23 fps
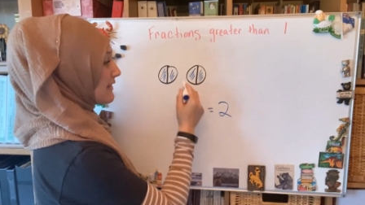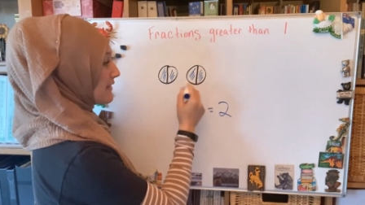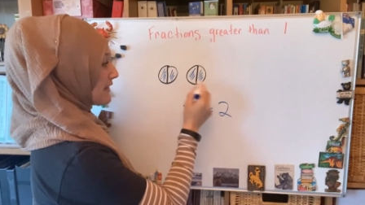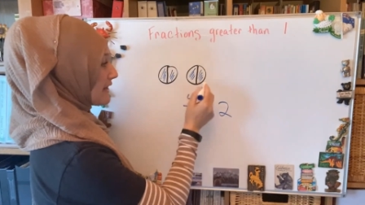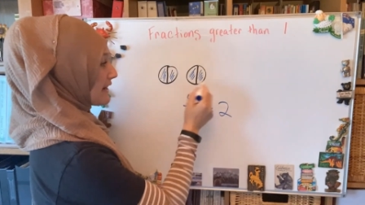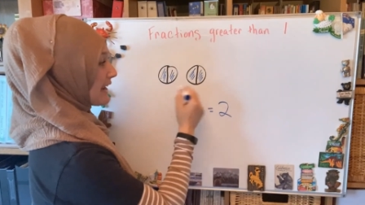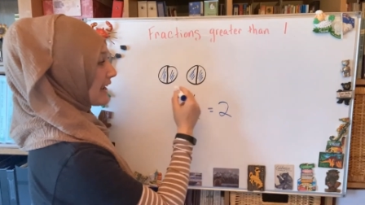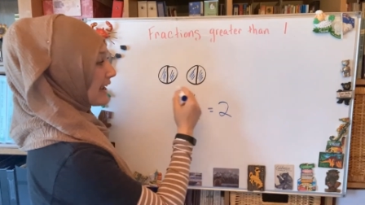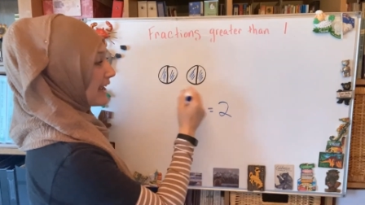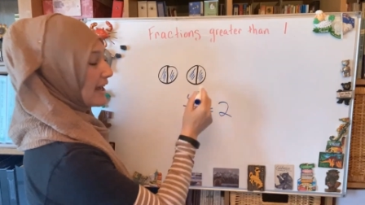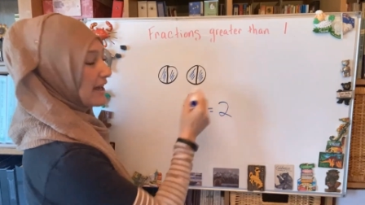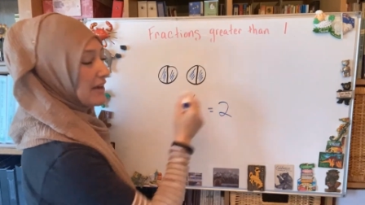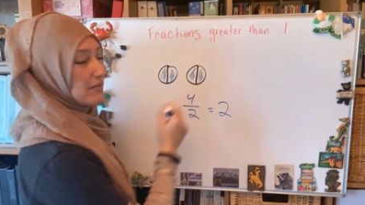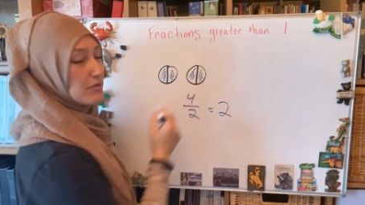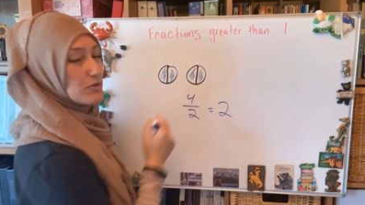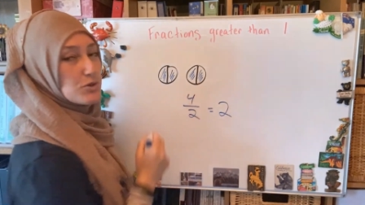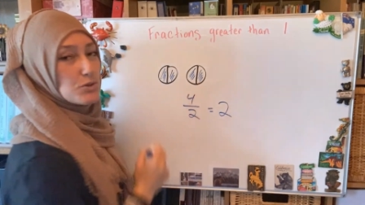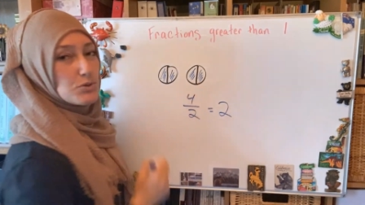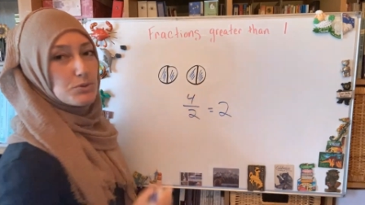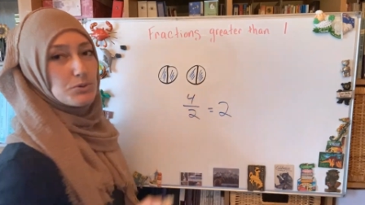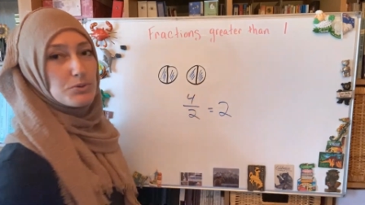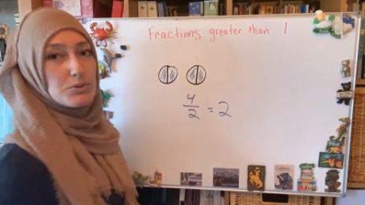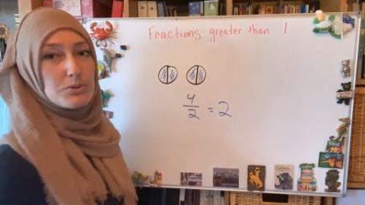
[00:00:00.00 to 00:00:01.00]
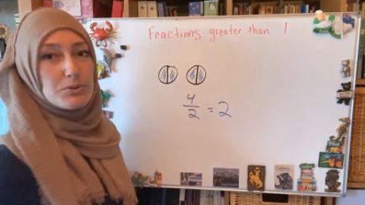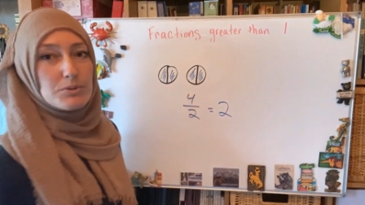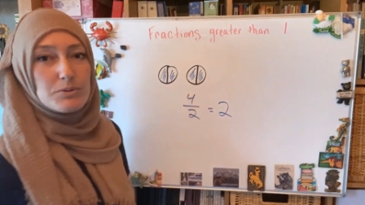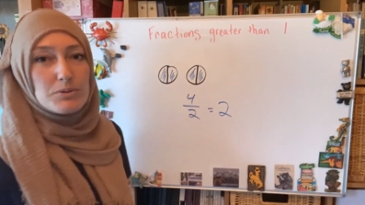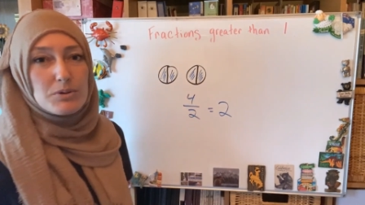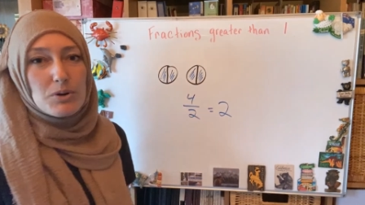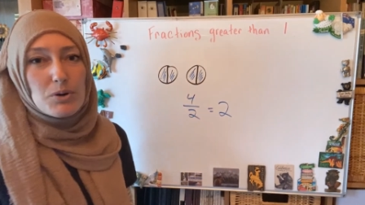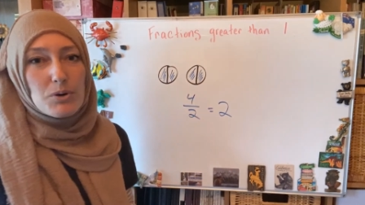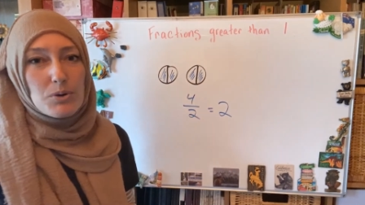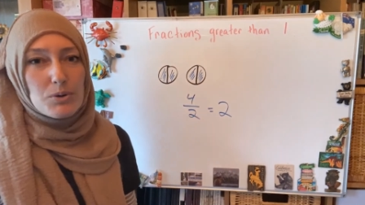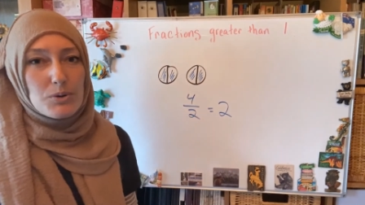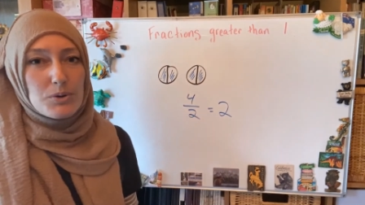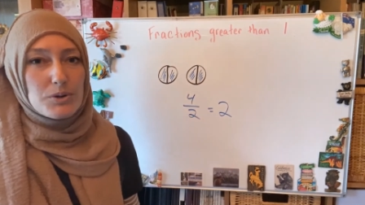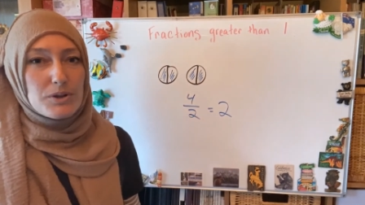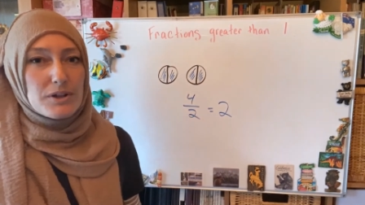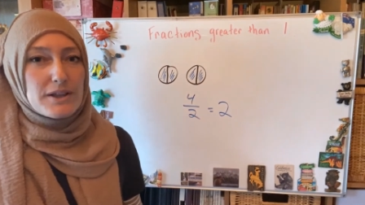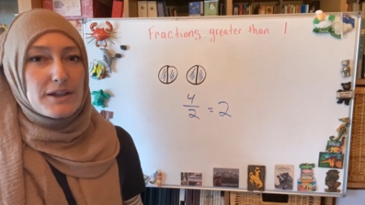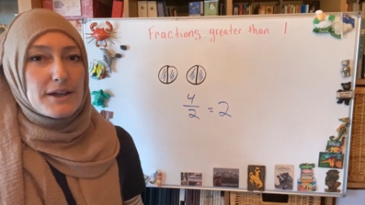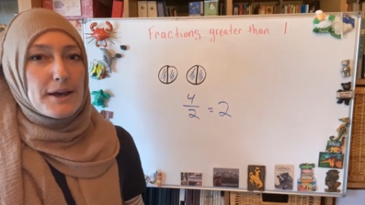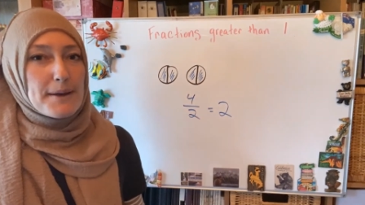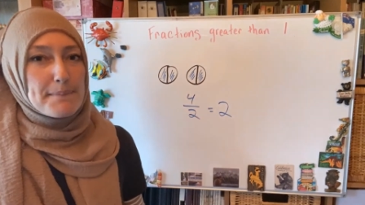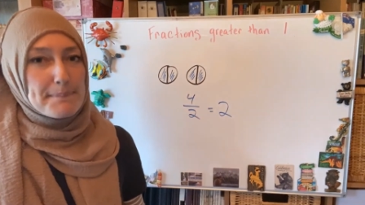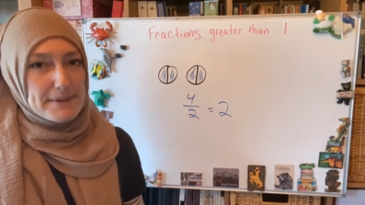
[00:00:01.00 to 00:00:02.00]
that I have two whole
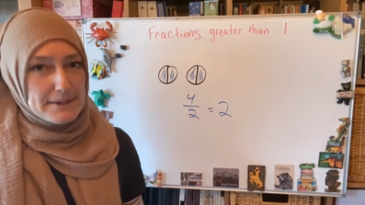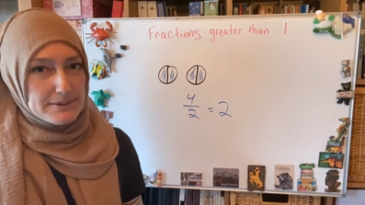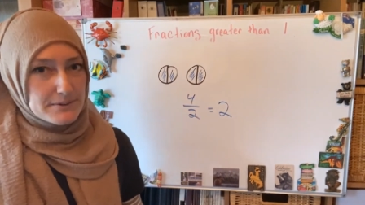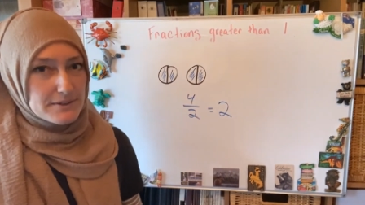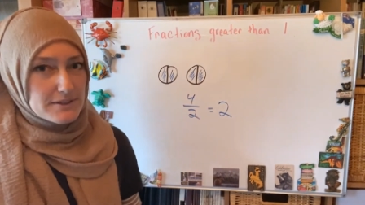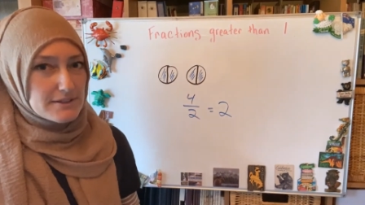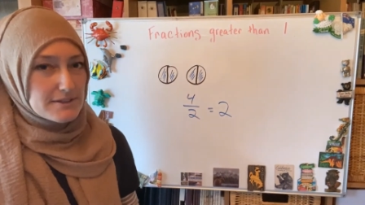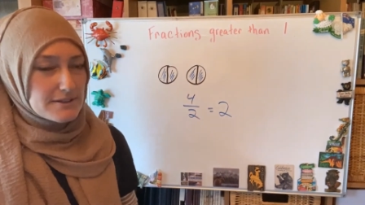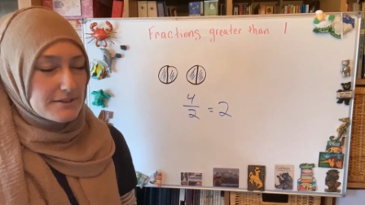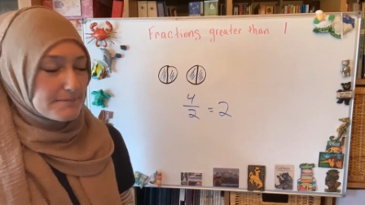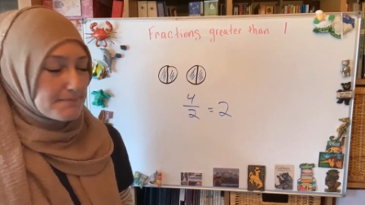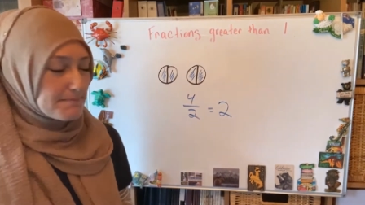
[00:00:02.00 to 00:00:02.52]
amounts.